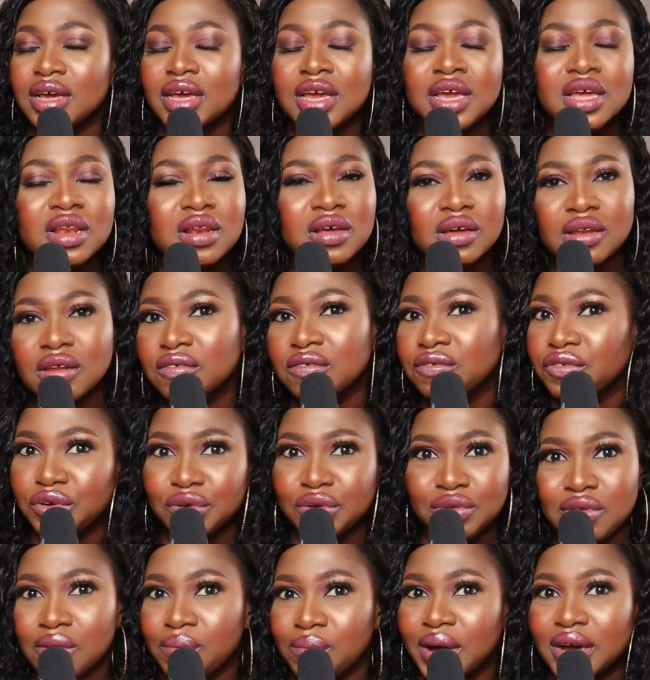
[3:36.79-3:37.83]
a lot of
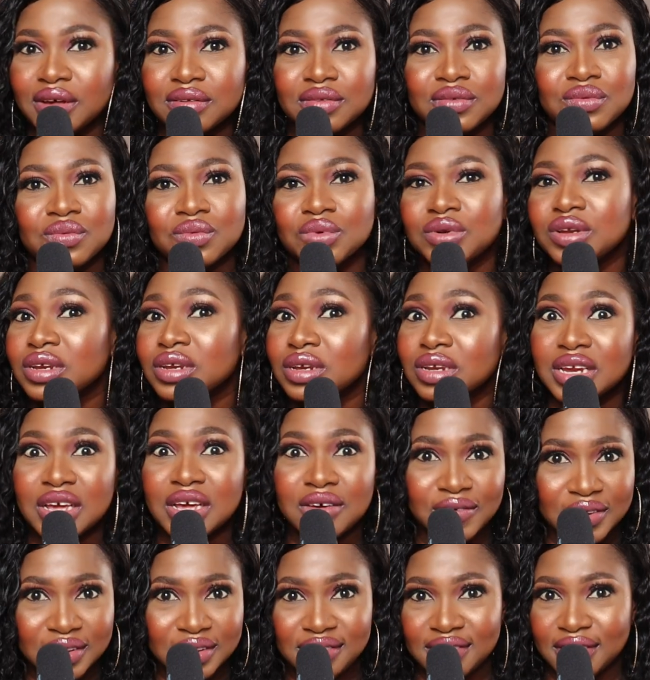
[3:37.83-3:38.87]
YouTubers will
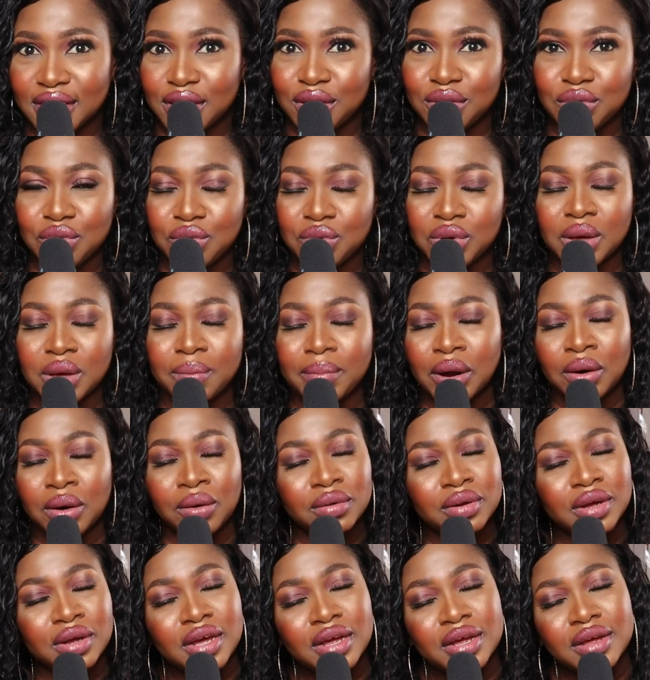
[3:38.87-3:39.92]
never tell you
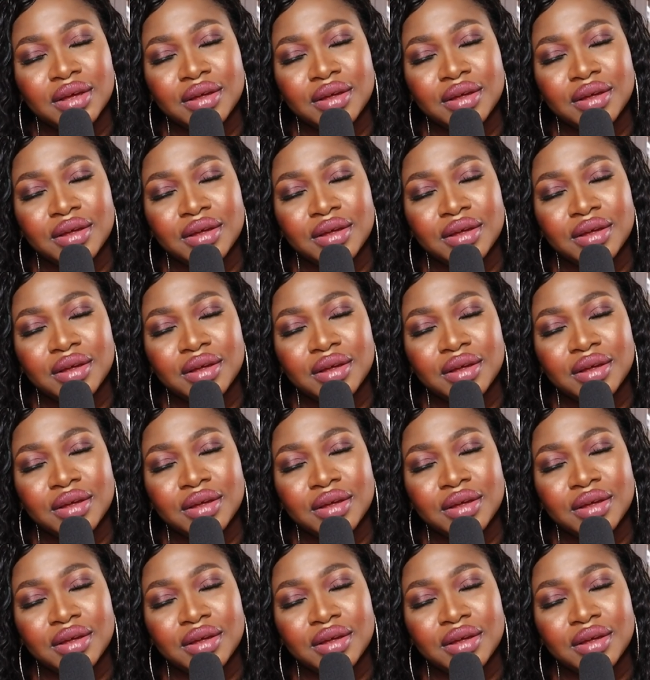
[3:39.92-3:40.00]
about,